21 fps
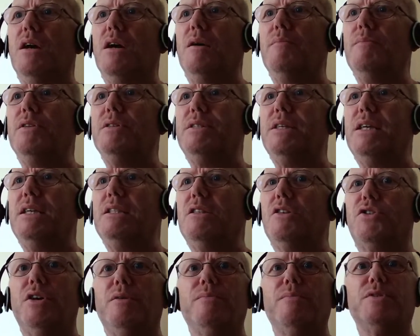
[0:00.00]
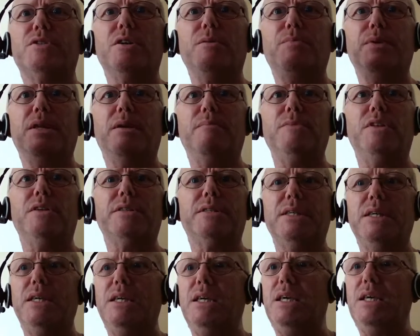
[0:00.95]
I'm not seeing the thumbs up, and I'm not
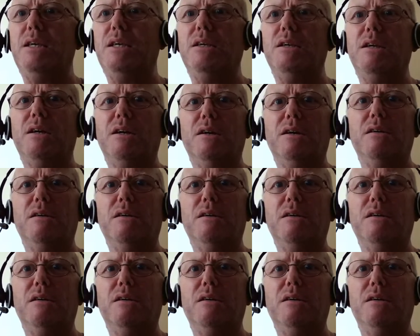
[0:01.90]
seeing,